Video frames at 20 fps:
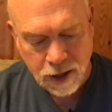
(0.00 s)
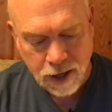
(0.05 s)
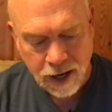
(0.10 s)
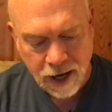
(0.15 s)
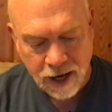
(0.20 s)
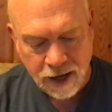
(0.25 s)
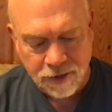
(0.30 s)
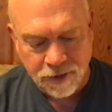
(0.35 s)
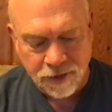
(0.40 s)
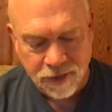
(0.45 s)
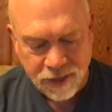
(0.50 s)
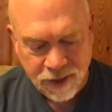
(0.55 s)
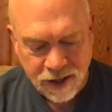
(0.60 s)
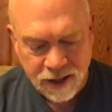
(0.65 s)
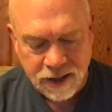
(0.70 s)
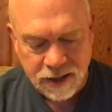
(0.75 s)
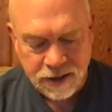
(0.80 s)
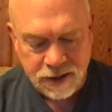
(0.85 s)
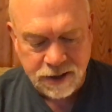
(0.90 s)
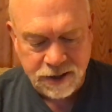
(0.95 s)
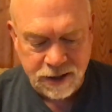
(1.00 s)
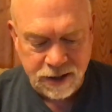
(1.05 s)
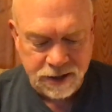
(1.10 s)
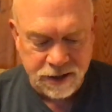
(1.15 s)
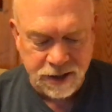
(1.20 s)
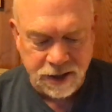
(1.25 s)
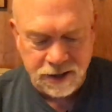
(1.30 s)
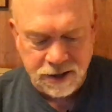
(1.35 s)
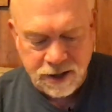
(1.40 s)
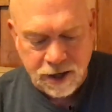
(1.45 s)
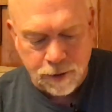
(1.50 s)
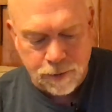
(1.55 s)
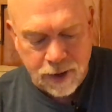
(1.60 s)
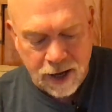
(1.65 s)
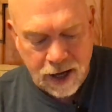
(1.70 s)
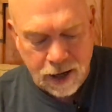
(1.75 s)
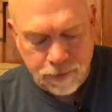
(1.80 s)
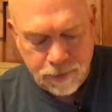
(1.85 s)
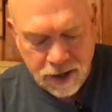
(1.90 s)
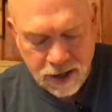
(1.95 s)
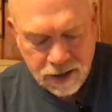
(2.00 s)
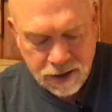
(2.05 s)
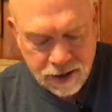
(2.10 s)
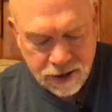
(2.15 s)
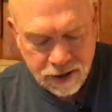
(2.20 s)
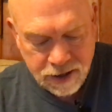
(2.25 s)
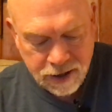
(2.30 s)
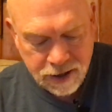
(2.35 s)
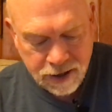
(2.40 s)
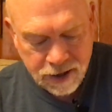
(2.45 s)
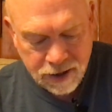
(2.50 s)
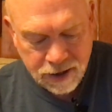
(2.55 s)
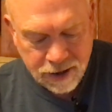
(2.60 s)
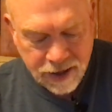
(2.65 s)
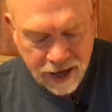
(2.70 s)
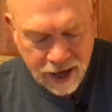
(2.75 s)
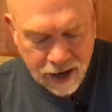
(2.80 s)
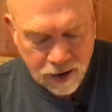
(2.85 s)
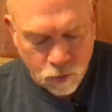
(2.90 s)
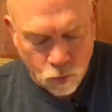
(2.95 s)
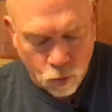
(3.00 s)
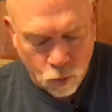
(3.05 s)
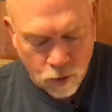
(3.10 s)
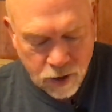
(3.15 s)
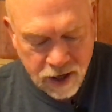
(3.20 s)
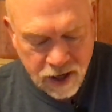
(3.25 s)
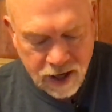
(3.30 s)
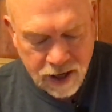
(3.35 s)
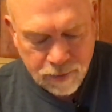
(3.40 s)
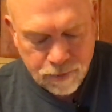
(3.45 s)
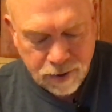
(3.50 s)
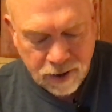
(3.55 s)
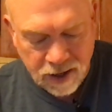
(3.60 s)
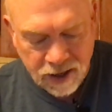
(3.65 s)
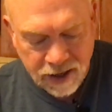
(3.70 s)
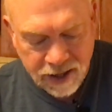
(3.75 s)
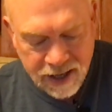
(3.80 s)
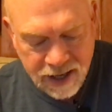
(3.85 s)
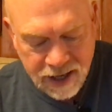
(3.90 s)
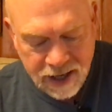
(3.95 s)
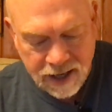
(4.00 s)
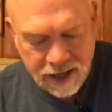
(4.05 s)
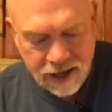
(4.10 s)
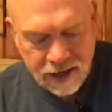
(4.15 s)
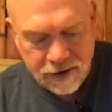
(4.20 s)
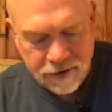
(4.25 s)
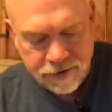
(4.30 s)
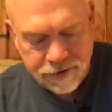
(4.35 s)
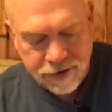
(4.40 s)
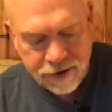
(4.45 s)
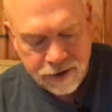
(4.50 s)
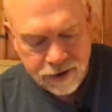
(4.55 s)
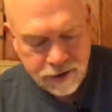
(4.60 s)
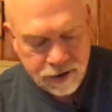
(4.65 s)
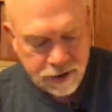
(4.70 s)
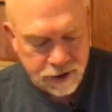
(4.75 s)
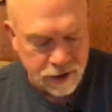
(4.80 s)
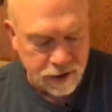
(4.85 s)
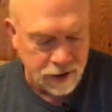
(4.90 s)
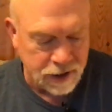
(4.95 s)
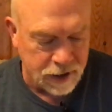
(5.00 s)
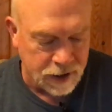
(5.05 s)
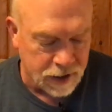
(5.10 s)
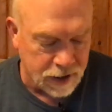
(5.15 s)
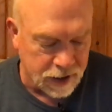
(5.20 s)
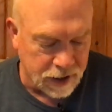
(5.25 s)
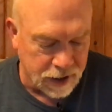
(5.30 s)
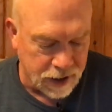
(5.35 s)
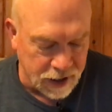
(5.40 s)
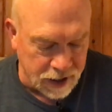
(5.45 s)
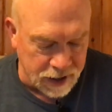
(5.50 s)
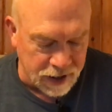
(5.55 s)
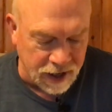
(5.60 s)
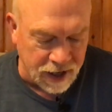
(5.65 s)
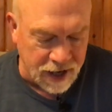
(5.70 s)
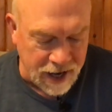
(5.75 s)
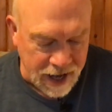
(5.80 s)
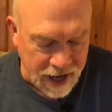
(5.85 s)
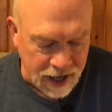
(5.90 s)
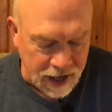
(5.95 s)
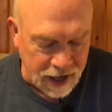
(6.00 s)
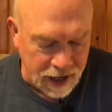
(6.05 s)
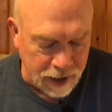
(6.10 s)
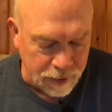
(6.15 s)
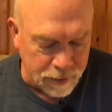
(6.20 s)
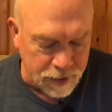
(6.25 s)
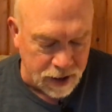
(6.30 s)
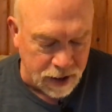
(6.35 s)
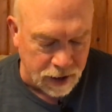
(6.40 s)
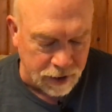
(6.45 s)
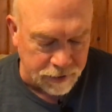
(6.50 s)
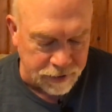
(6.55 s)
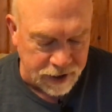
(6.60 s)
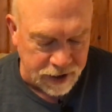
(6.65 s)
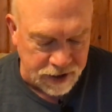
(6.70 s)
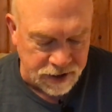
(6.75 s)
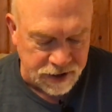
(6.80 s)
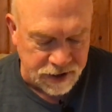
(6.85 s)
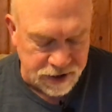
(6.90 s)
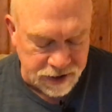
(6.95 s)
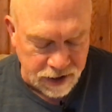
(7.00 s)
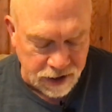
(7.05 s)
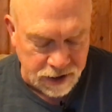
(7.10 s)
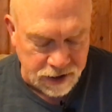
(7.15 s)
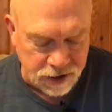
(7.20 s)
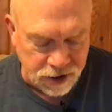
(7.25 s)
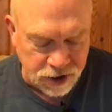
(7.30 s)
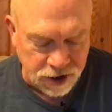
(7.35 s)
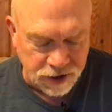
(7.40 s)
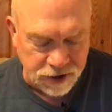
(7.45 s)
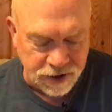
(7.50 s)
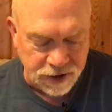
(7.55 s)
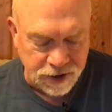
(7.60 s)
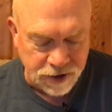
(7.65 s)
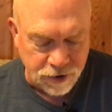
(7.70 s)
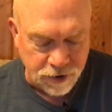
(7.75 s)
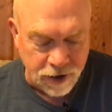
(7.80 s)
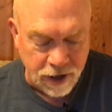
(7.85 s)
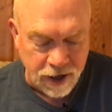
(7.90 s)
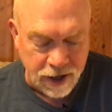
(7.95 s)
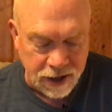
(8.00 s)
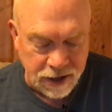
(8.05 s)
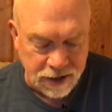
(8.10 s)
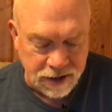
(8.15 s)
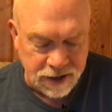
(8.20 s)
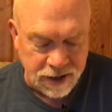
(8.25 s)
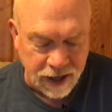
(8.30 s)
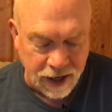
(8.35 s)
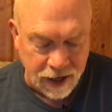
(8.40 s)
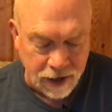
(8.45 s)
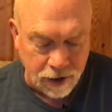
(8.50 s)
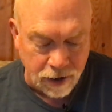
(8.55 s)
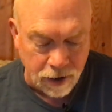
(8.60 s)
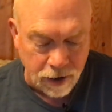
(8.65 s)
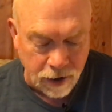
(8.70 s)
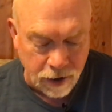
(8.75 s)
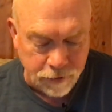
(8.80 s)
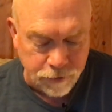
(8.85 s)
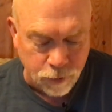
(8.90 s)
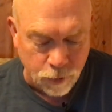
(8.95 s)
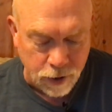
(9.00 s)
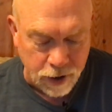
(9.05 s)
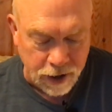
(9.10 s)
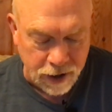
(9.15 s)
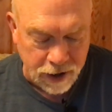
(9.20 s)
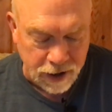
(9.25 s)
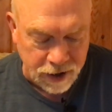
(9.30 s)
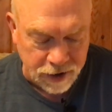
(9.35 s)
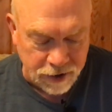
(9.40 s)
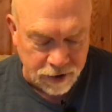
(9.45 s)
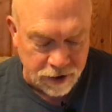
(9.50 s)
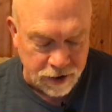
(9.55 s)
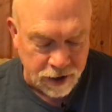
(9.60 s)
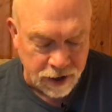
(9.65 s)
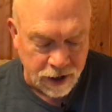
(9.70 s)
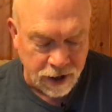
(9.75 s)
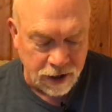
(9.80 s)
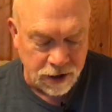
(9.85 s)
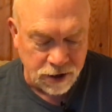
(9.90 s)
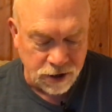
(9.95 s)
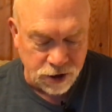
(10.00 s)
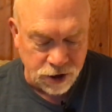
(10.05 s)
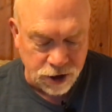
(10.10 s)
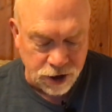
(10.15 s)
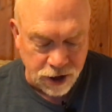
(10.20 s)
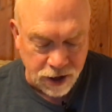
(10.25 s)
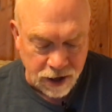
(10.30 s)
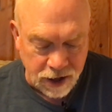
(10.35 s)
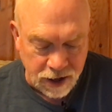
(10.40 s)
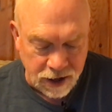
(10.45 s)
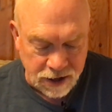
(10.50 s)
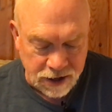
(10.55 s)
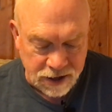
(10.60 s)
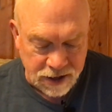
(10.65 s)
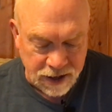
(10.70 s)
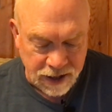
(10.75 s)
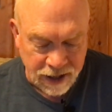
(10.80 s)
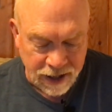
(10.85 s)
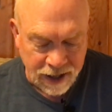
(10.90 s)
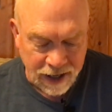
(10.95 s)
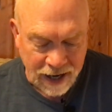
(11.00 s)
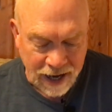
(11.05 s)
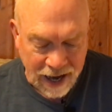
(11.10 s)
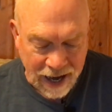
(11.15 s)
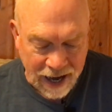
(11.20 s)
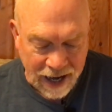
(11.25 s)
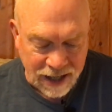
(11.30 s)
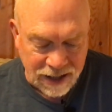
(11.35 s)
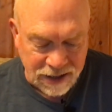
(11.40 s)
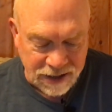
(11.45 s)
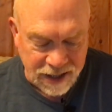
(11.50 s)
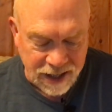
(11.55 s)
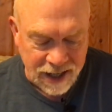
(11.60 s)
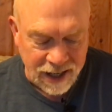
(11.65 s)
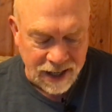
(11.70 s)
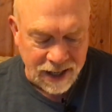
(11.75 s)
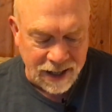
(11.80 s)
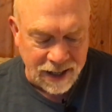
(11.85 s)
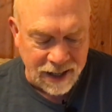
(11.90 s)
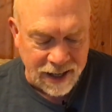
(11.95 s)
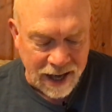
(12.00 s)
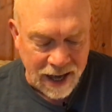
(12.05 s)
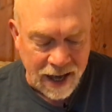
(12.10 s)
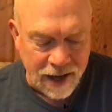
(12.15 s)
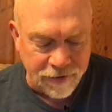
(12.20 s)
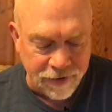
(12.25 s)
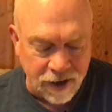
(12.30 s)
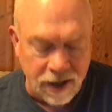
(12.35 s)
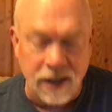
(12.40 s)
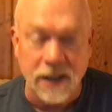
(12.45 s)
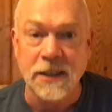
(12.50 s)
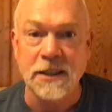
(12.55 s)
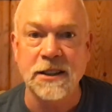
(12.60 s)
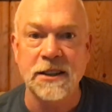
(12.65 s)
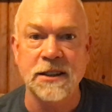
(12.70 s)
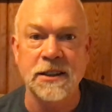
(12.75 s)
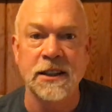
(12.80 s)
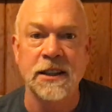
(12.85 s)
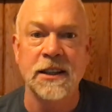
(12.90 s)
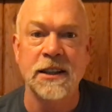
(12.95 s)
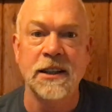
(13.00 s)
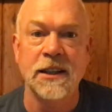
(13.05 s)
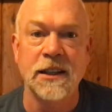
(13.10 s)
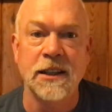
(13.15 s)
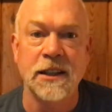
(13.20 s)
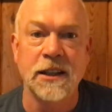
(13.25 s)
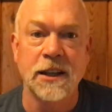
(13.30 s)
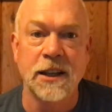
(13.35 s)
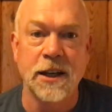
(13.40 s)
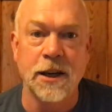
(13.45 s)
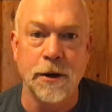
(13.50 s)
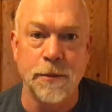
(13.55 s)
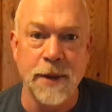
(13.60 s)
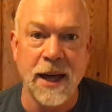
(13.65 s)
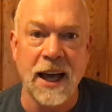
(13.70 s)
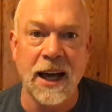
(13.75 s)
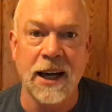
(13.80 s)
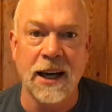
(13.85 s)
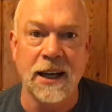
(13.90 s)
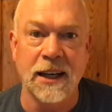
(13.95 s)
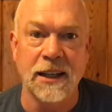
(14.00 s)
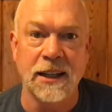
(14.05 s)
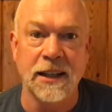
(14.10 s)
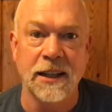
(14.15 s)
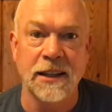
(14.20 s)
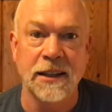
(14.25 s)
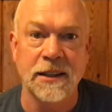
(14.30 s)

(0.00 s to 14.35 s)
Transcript: And this is his commandment, that we believe in the name of his Son, Jesus Christ, and love one another just as he gave us command.